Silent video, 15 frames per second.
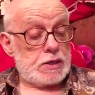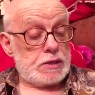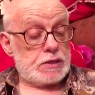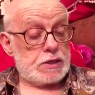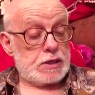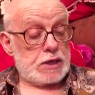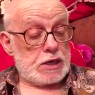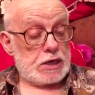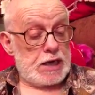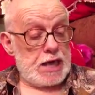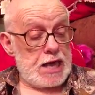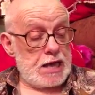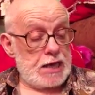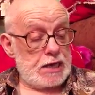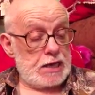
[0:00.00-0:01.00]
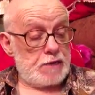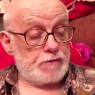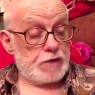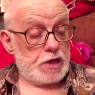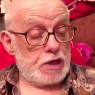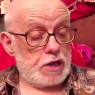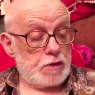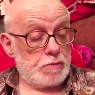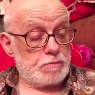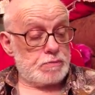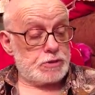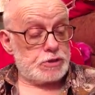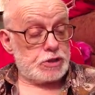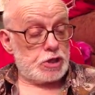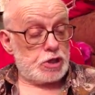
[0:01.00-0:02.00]
the clang of
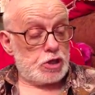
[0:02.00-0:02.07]
arms.